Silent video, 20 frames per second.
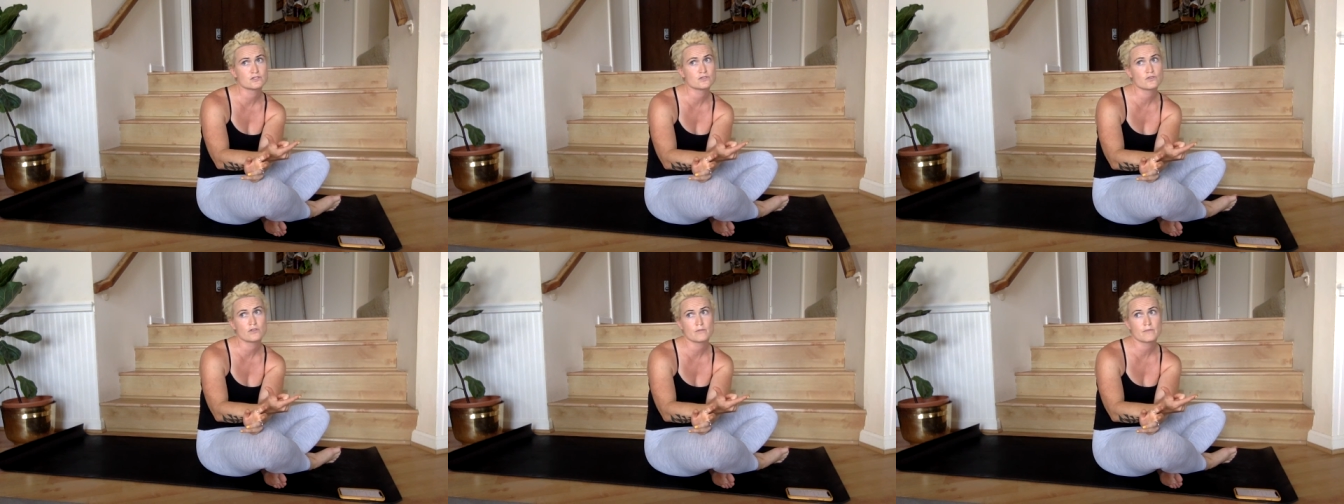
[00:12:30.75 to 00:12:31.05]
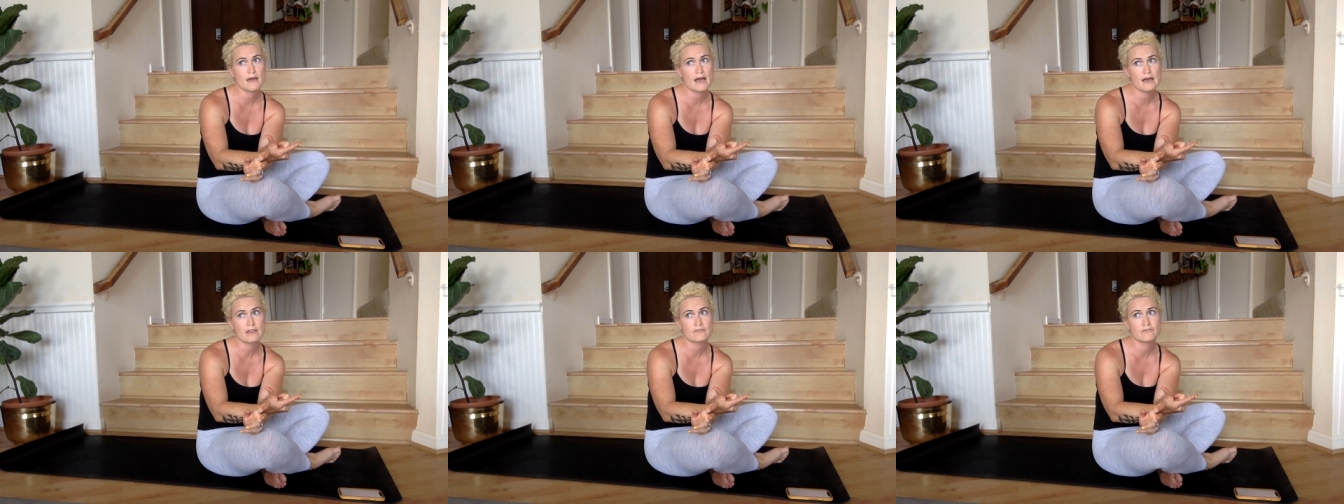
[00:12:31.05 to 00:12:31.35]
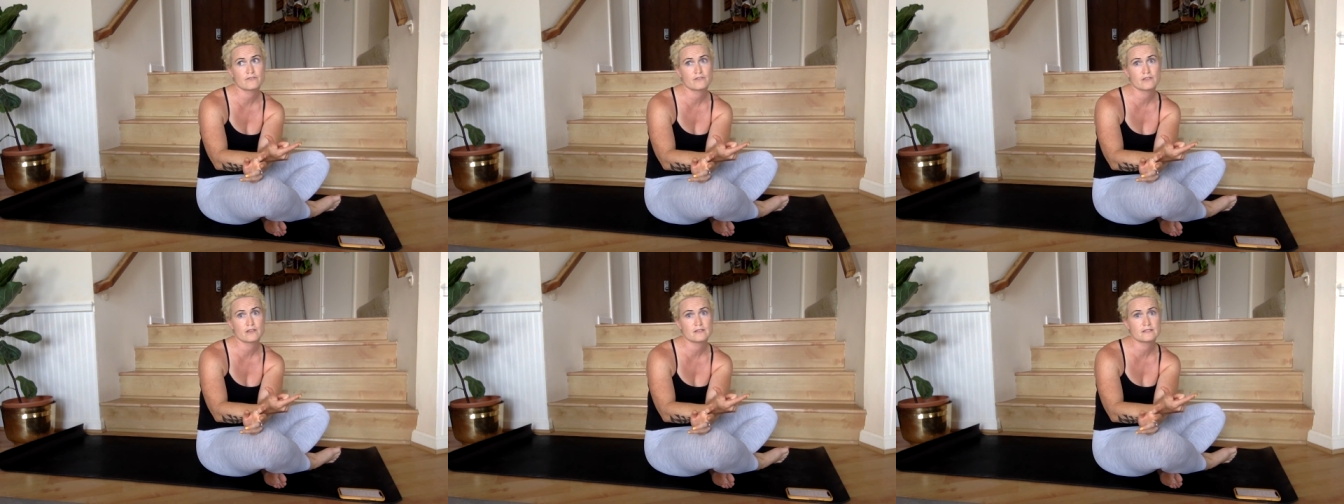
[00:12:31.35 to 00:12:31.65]
I didn't do
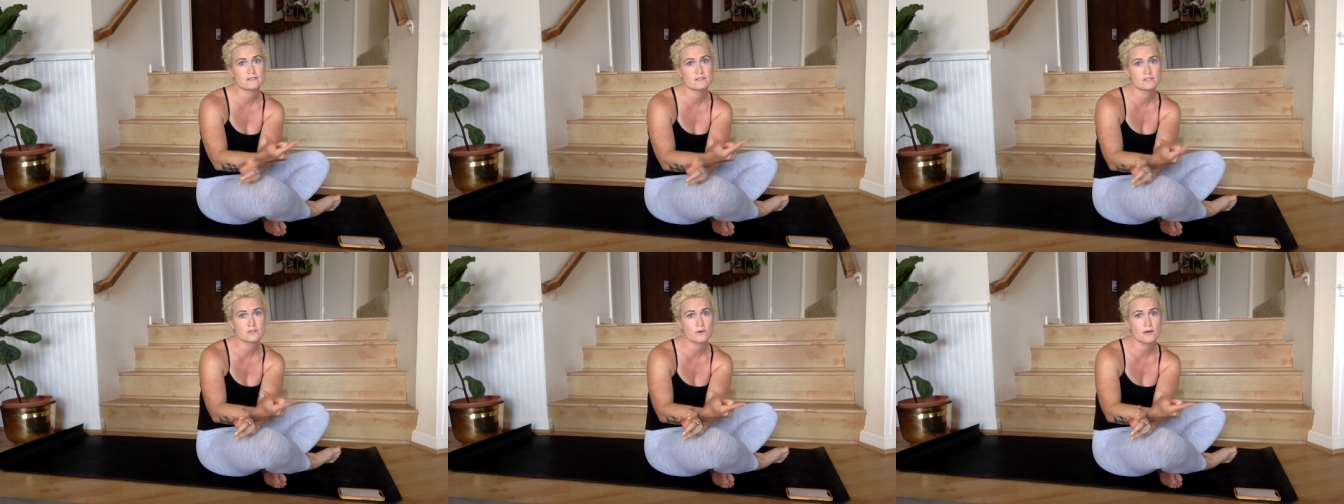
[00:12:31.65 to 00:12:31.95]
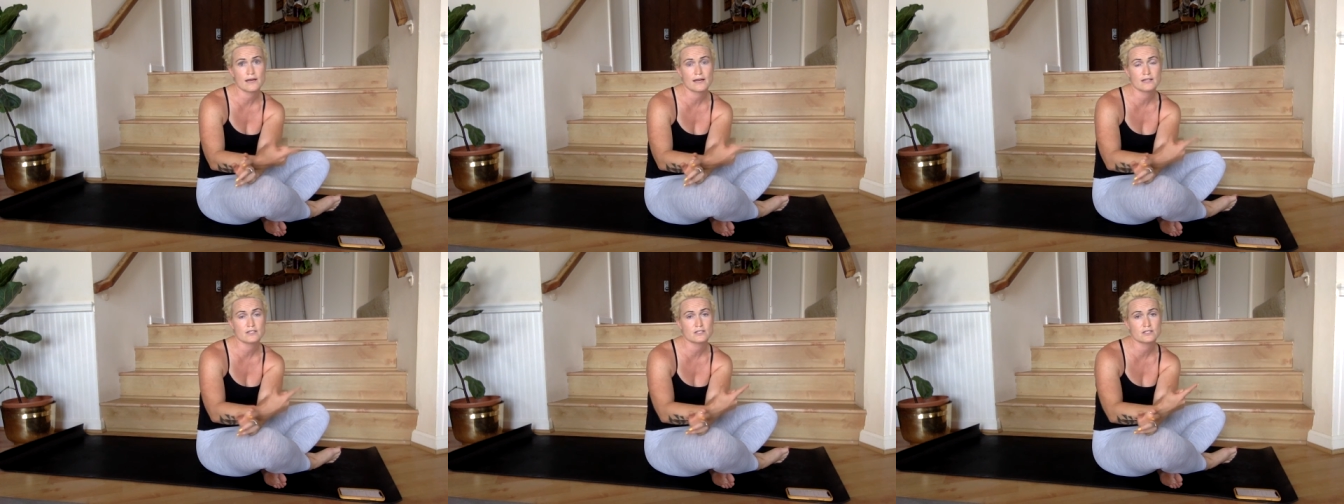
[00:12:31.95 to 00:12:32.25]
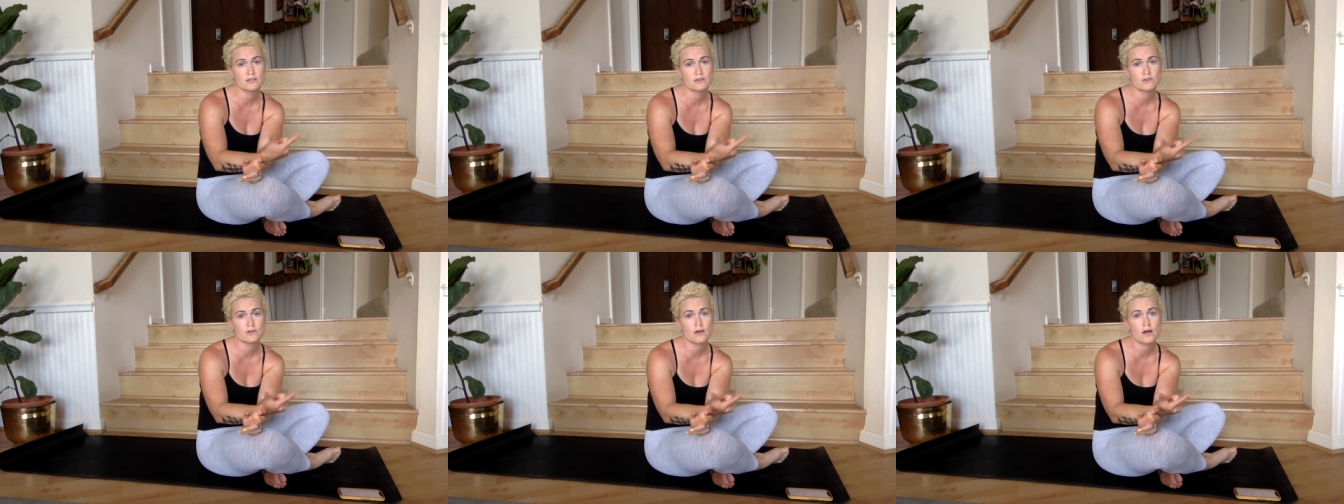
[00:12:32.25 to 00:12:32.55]
the math for this, and so
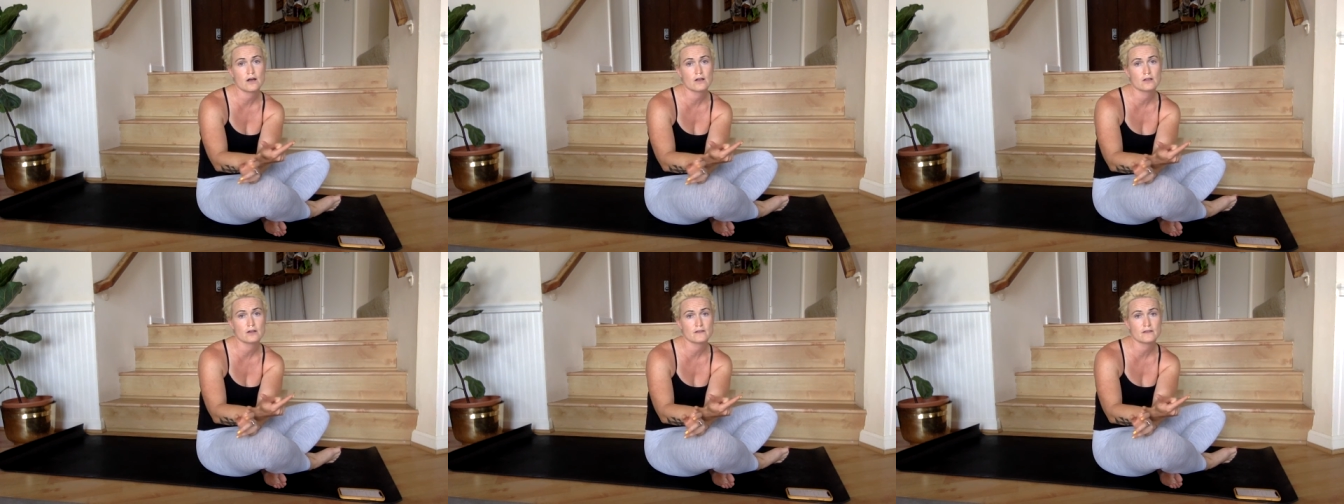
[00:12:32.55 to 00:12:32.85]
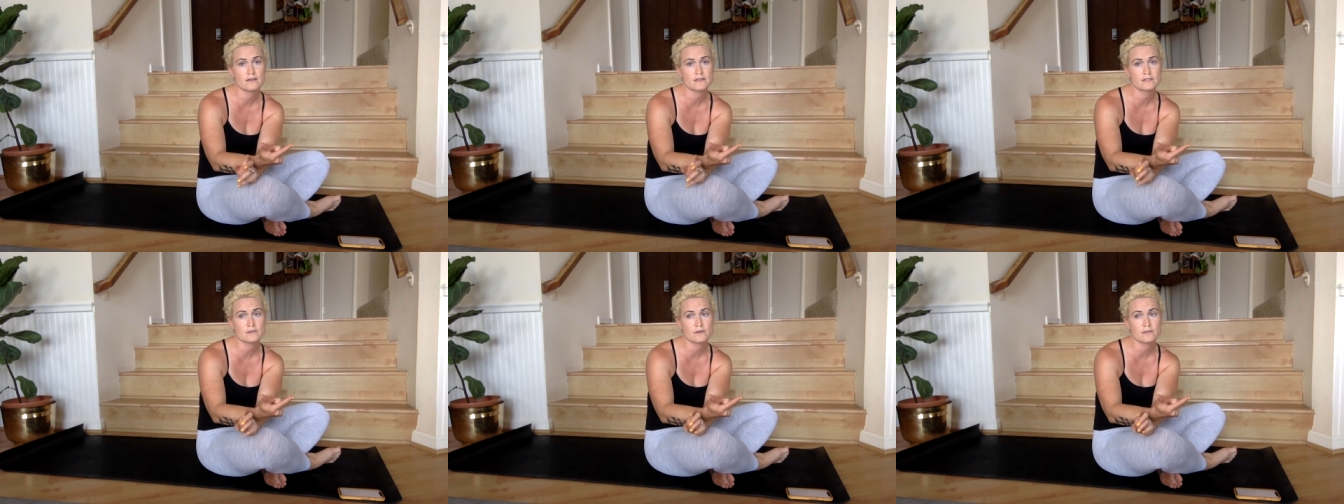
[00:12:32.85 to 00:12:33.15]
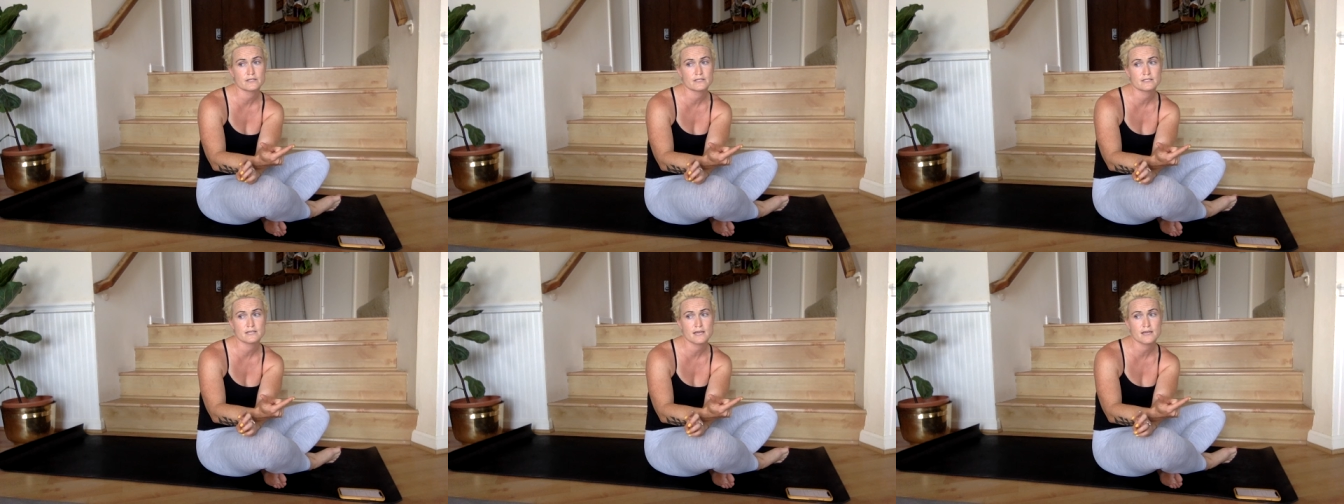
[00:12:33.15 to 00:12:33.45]
I actually don't know how
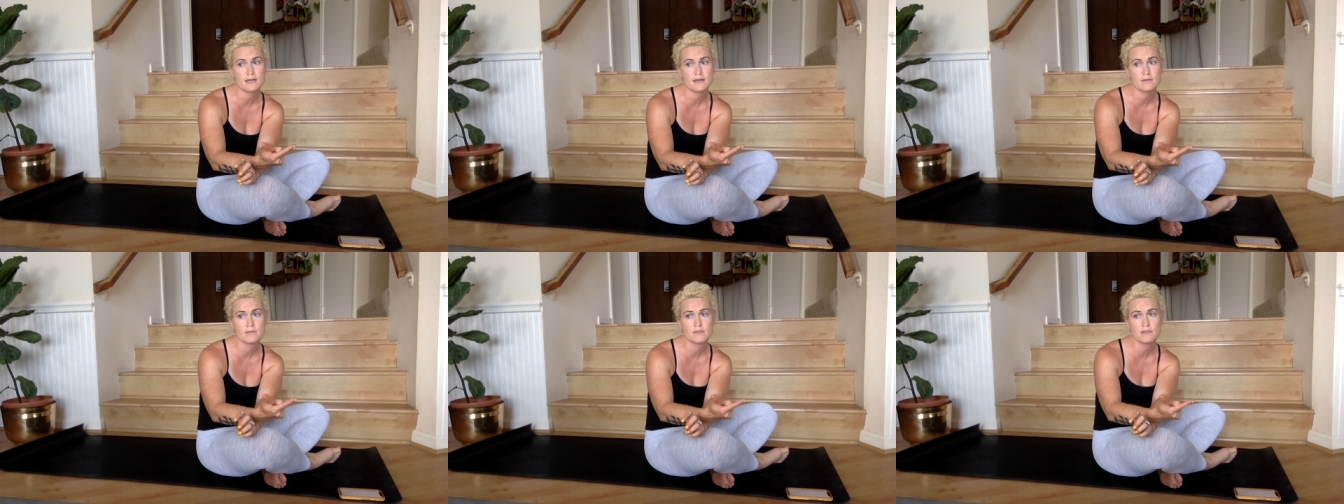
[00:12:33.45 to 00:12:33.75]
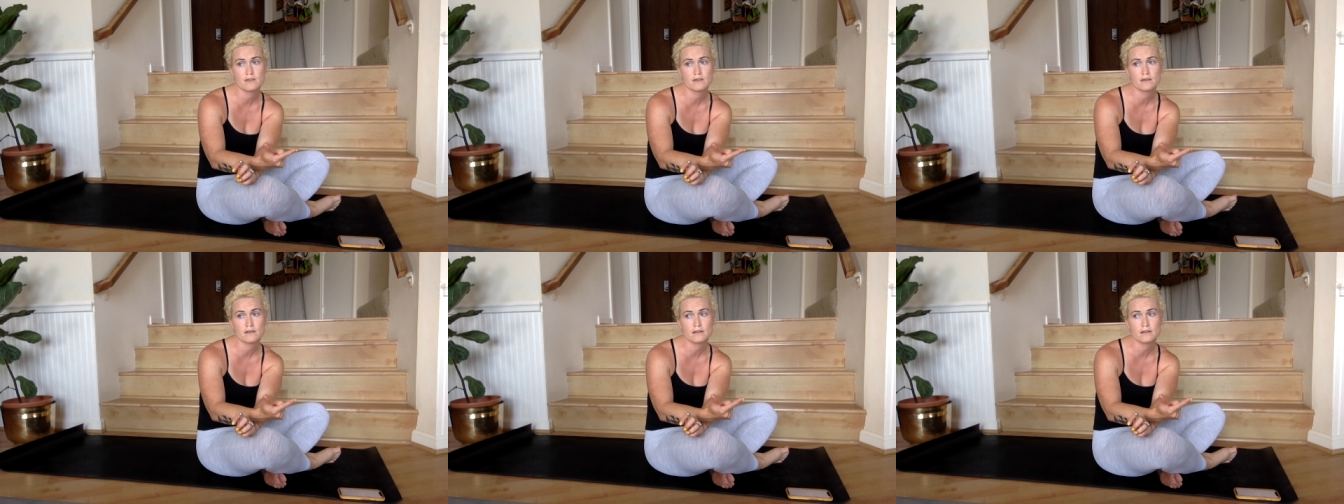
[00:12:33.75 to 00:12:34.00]
long that's going to take.